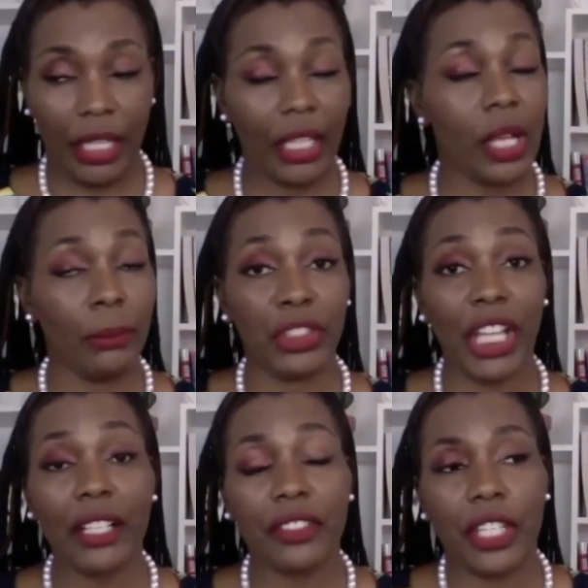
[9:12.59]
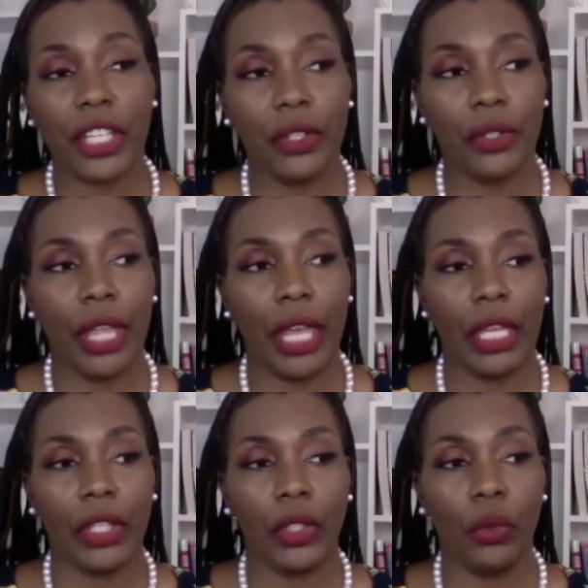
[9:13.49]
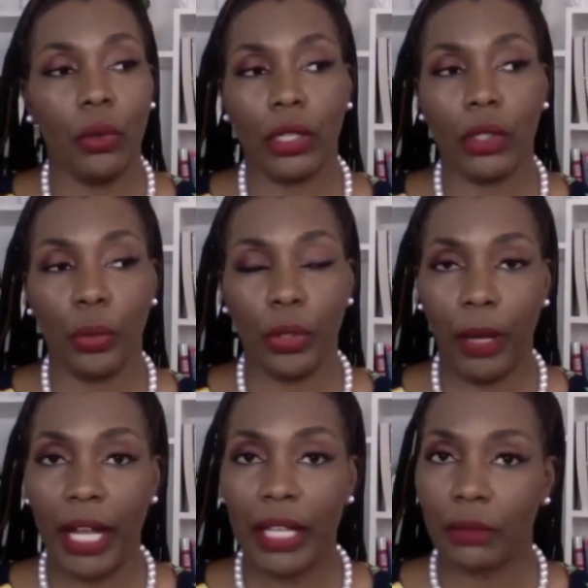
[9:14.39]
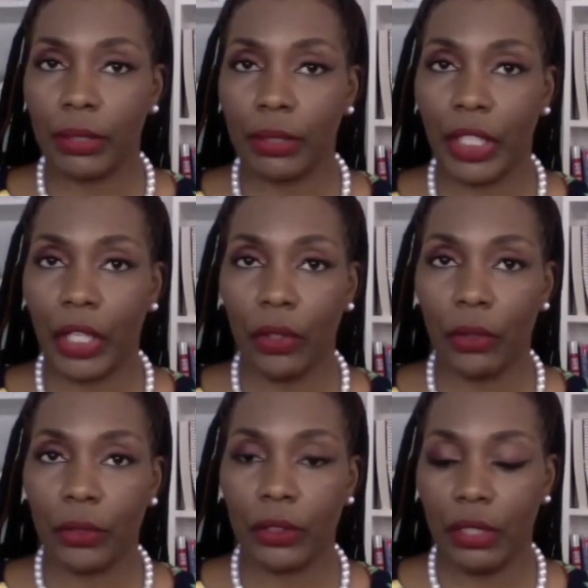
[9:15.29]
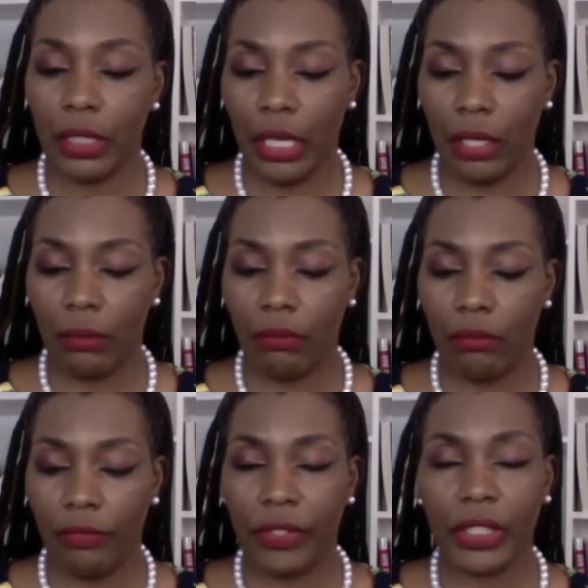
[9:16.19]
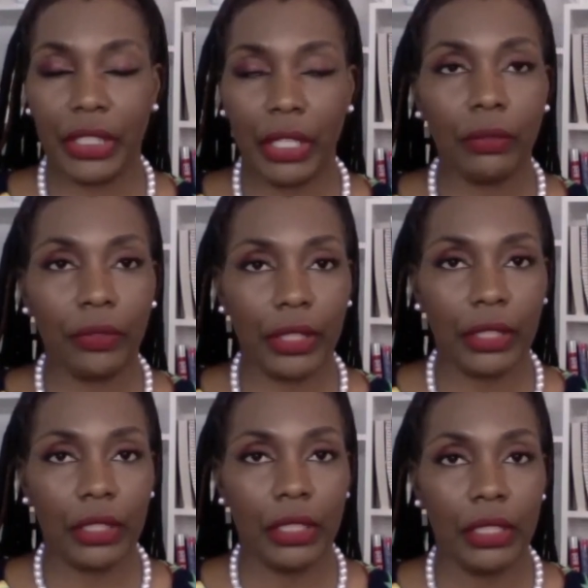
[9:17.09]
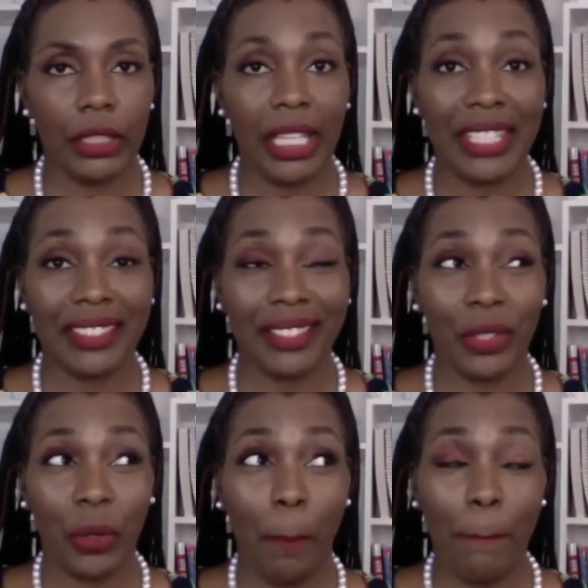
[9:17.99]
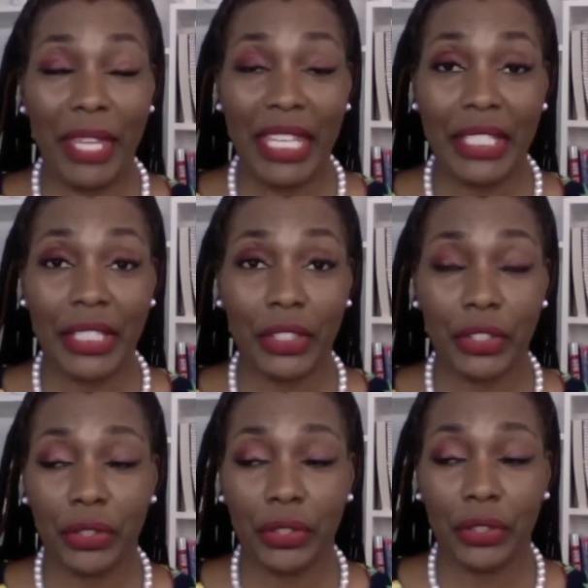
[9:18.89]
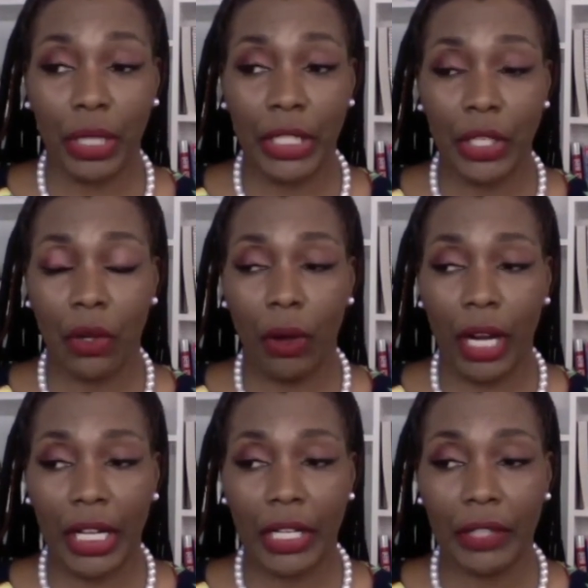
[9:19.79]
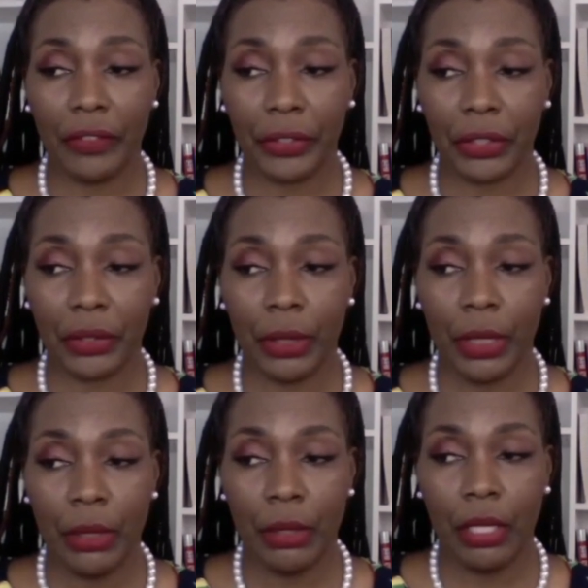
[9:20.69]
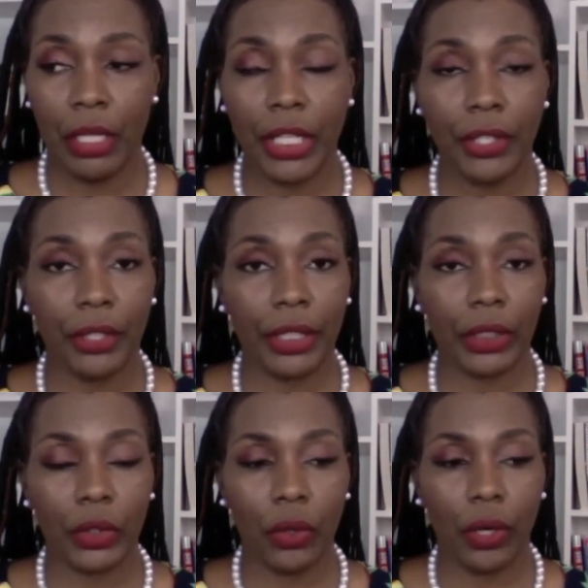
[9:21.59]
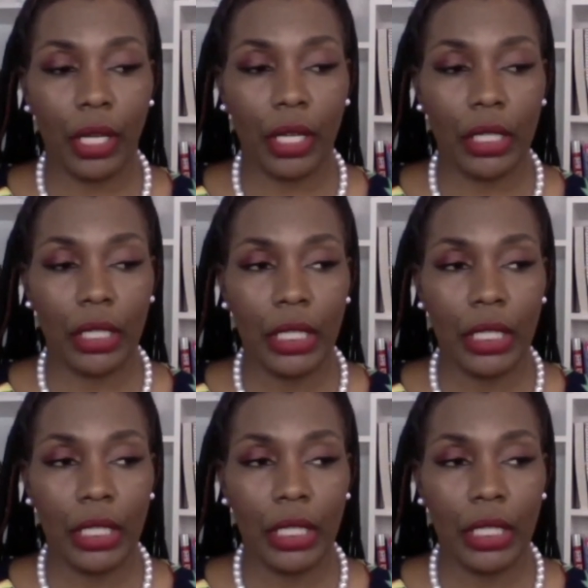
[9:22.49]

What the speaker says: I'm shocked to hear that you all will possibly go Philadelphia until mid-June. I know our governor here in Illinois